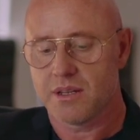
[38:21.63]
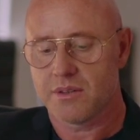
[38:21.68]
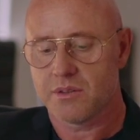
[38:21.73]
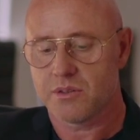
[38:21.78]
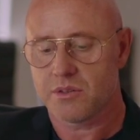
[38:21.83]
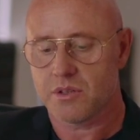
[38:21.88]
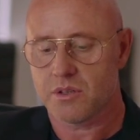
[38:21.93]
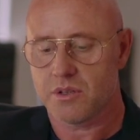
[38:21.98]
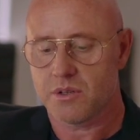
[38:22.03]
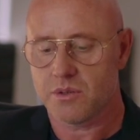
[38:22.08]

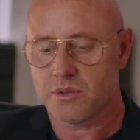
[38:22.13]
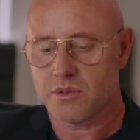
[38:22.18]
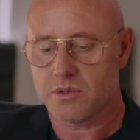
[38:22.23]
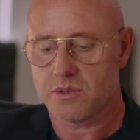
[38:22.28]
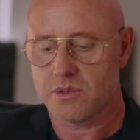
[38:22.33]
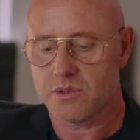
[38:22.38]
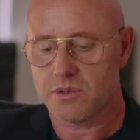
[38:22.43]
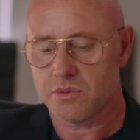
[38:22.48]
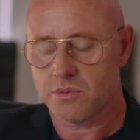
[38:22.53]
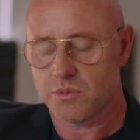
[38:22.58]

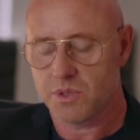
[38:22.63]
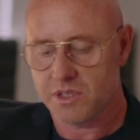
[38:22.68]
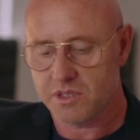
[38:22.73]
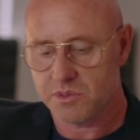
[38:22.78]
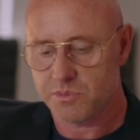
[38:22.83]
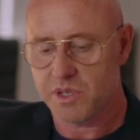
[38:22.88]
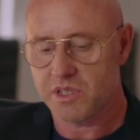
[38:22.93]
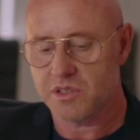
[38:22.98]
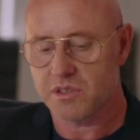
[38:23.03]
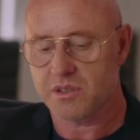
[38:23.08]
So with the
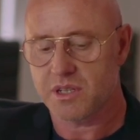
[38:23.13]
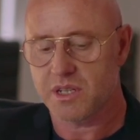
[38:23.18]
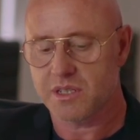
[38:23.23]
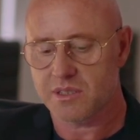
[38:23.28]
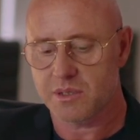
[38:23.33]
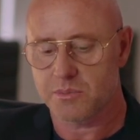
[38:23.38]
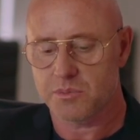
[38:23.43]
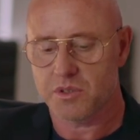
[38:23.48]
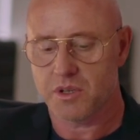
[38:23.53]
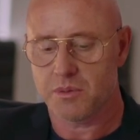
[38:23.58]
spatial
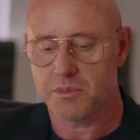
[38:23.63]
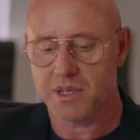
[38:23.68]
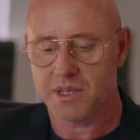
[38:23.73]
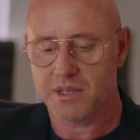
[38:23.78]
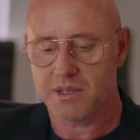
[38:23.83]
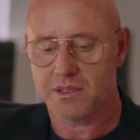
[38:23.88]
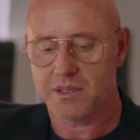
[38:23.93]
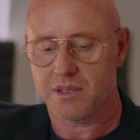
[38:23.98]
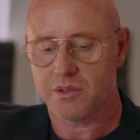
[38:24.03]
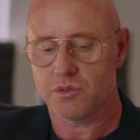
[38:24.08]

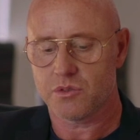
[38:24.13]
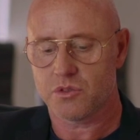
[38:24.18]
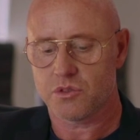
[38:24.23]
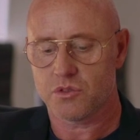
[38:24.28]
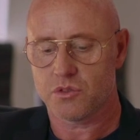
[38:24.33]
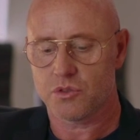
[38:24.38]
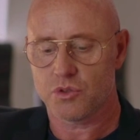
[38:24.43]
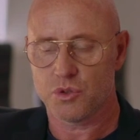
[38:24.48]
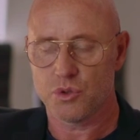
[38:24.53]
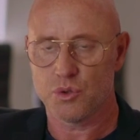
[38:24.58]
transcriptomic, there was
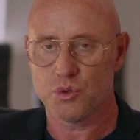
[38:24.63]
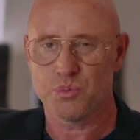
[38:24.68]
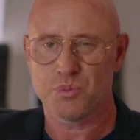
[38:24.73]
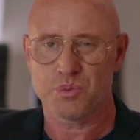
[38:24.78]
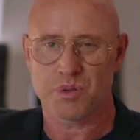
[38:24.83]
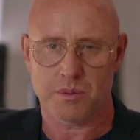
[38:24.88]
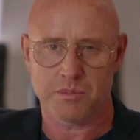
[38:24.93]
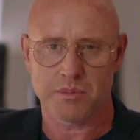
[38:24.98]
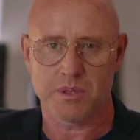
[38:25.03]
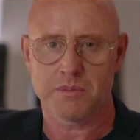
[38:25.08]
2
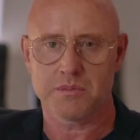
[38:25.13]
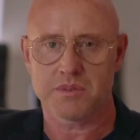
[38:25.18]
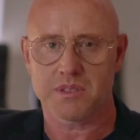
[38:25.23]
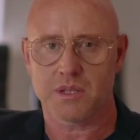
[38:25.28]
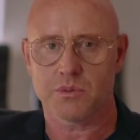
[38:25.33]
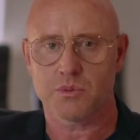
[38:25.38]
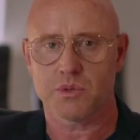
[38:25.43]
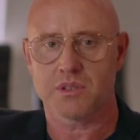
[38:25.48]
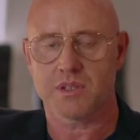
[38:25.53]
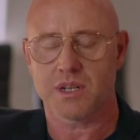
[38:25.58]
problems
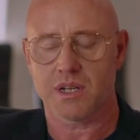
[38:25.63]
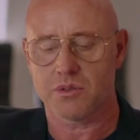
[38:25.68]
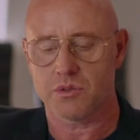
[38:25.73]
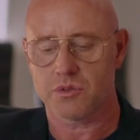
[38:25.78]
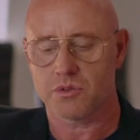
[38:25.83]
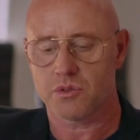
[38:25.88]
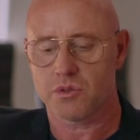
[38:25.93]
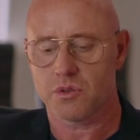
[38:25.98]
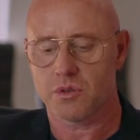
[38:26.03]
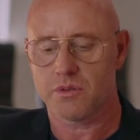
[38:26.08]
that we tried to
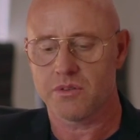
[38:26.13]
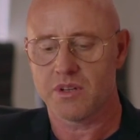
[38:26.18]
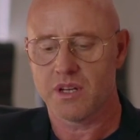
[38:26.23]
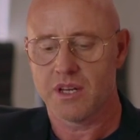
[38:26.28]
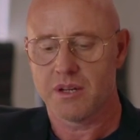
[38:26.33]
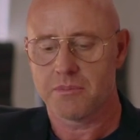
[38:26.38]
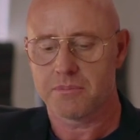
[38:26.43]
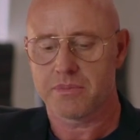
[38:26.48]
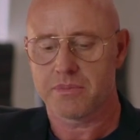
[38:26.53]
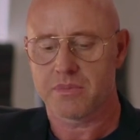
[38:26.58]
solve.
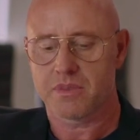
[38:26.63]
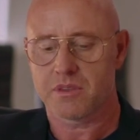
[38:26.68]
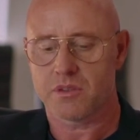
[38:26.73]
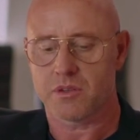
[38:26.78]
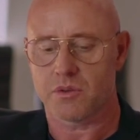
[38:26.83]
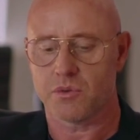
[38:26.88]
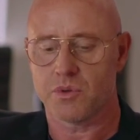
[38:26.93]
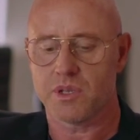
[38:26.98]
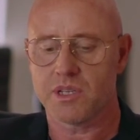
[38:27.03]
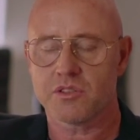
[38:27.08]

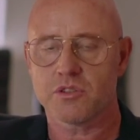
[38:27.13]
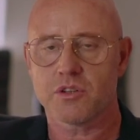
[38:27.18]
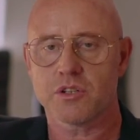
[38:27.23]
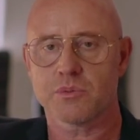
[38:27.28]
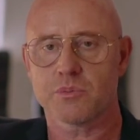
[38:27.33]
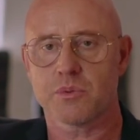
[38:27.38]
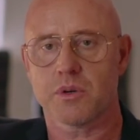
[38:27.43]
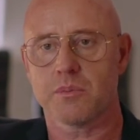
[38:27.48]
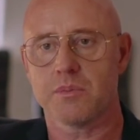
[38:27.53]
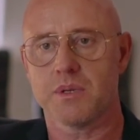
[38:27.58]
The
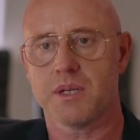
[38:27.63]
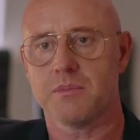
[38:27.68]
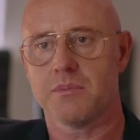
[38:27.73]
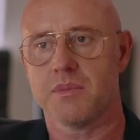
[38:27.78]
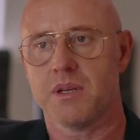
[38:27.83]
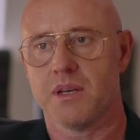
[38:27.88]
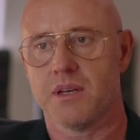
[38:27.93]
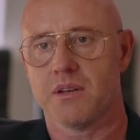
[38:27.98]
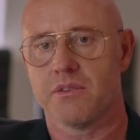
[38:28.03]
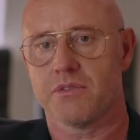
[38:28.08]
research
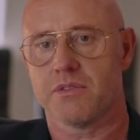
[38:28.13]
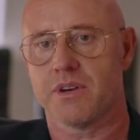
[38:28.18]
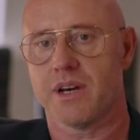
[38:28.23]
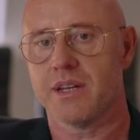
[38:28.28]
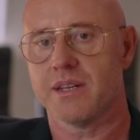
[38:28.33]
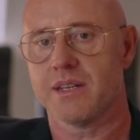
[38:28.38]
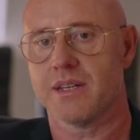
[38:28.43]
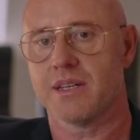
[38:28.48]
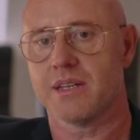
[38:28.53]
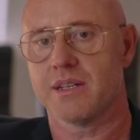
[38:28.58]
problem,
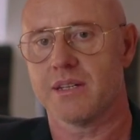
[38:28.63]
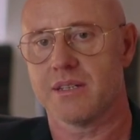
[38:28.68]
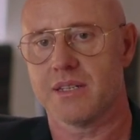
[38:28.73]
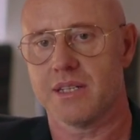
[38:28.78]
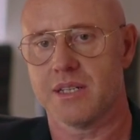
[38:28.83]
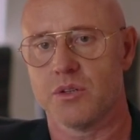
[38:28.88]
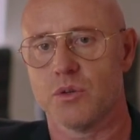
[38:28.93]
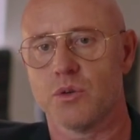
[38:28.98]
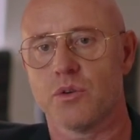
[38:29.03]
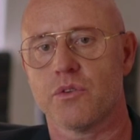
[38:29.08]
finding
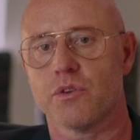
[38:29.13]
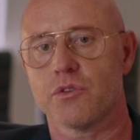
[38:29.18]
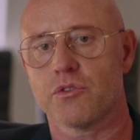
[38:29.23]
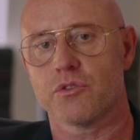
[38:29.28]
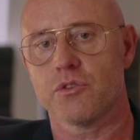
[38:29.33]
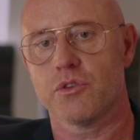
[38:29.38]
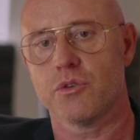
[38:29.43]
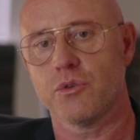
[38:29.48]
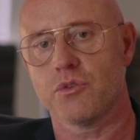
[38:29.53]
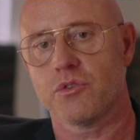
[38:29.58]
de novo
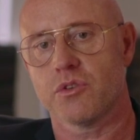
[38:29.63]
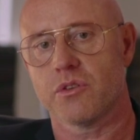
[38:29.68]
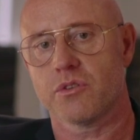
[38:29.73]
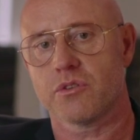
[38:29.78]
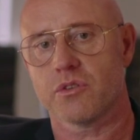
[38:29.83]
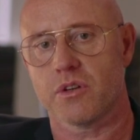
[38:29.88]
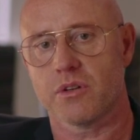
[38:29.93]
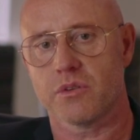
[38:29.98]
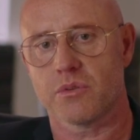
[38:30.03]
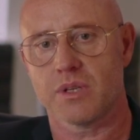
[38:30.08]

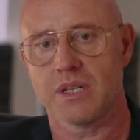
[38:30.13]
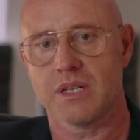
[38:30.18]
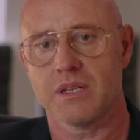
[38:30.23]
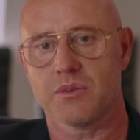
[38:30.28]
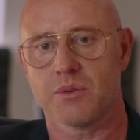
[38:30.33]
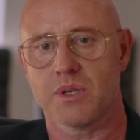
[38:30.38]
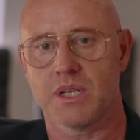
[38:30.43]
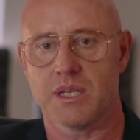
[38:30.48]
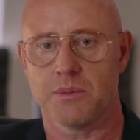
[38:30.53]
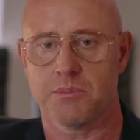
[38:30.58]
solutions on really,
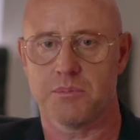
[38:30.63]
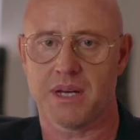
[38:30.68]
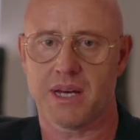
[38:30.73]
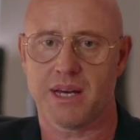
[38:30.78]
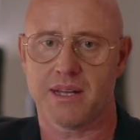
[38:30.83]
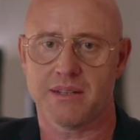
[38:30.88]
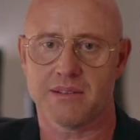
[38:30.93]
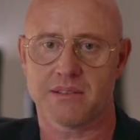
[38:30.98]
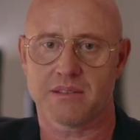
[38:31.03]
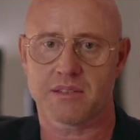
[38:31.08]
really
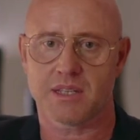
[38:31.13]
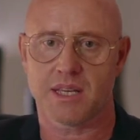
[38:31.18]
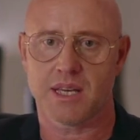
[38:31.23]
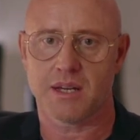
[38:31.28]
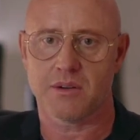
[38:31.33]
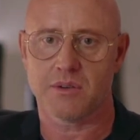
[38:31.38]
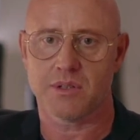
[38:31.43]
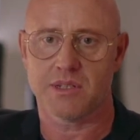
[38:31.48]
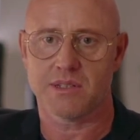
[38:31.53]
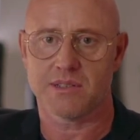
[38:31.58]
bad and
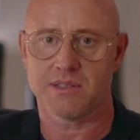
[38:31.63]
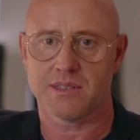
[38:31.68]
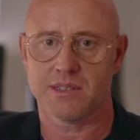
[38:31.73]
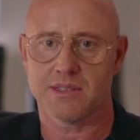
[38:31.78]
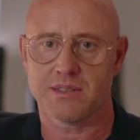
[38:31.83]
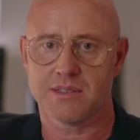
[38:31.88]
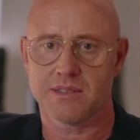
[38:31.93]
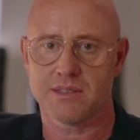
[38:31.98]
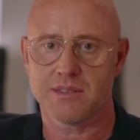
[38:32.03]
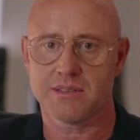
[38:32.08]
scary
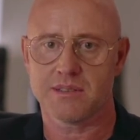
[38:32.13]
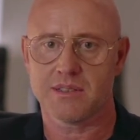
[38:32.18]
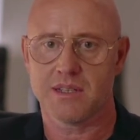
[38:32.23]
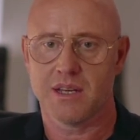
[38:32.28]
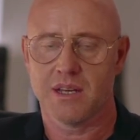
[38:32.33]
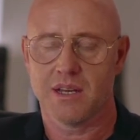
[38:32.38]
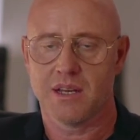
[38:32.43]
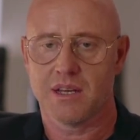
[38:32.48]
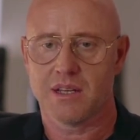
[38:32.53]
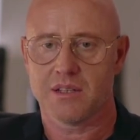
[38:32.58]
diseases.
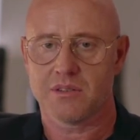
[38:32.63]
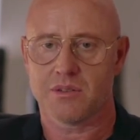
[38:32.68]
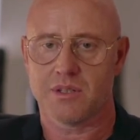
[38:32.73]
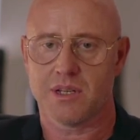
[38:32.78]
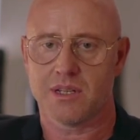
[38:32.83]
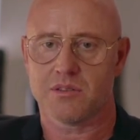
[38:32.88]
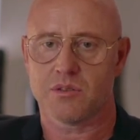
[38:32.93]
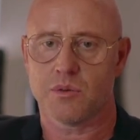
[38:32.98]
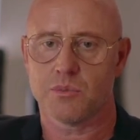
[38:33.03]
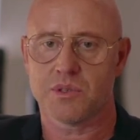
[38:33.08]
So
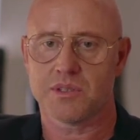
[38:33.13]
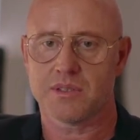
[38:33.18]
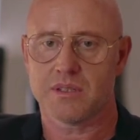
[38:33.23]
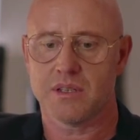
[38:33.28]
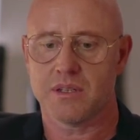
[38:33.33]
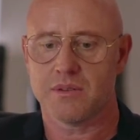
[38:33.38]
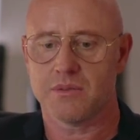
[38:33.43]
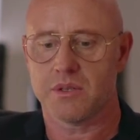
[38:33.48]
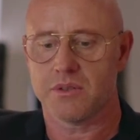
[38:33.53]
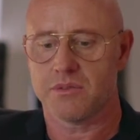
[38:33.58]
that's obviously
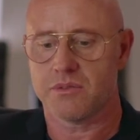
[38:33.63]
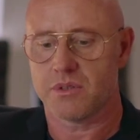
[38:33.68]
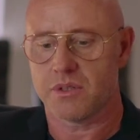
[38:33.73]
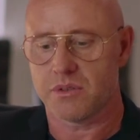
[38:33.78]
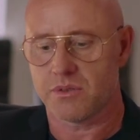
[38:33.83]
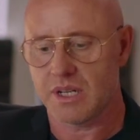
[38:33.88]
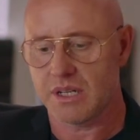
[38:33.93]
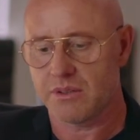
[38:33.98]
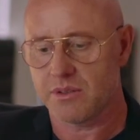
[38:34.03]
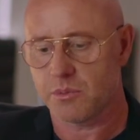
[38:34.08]
a
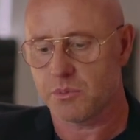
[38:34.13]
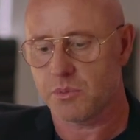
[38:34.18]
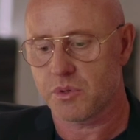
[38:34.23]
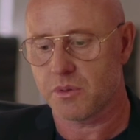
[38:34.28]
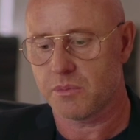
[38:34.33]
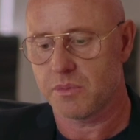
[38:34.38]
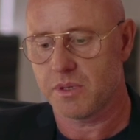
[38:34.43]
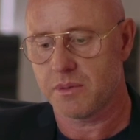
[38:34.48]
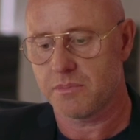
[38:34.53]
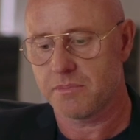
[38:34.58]
relevant
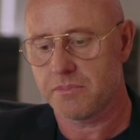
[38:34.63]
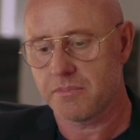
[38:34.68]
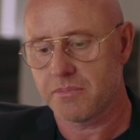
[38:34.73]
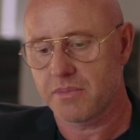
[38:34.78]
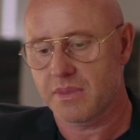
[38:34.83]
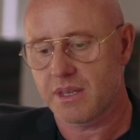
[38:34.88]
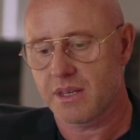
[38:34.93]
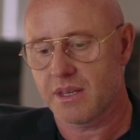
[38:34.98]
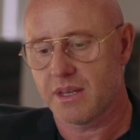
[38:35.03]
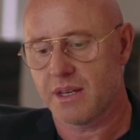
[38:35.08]
problem.
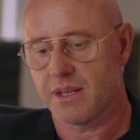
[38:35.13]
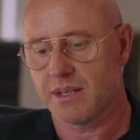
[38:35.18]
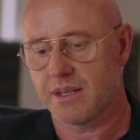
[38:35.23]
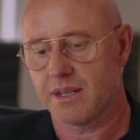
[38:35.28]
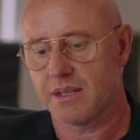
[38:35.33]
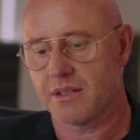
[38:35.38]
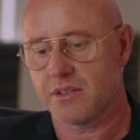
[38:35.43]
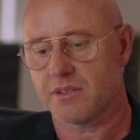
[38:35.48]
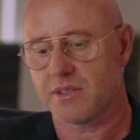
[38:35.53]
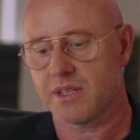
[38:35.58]
And
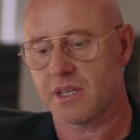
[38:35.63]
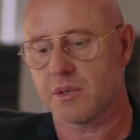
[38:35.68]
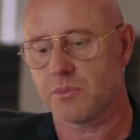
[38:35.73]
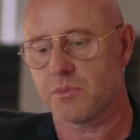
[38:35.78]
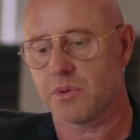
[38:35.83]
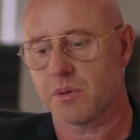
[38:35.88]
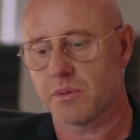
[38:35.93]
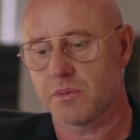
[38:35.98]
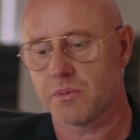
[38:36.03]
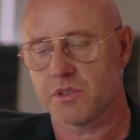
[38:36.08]
then the second
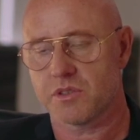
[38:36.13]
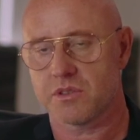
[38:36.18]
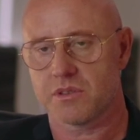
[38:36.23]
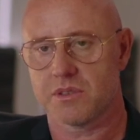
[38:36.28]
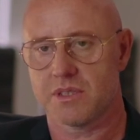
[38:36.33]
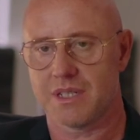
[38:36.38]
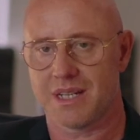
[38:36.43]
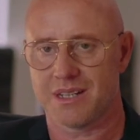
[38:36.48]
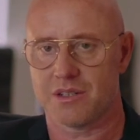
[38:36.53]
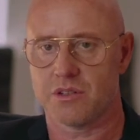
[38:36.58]
problem was
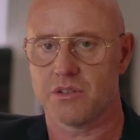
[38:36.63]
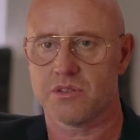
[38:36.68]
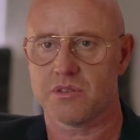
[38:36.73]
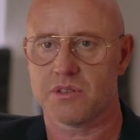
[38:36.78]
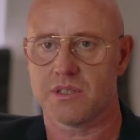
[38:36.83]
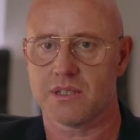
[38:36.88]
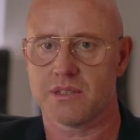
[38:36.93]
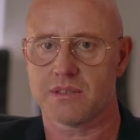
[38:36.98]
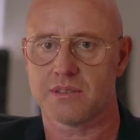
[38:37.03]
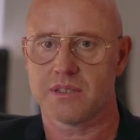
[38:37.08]

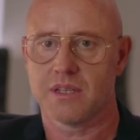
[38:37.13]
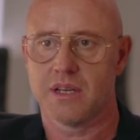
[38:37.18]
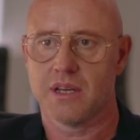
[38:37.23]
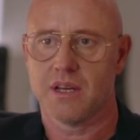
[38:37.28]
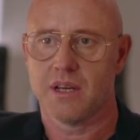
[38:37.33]
diagnostics.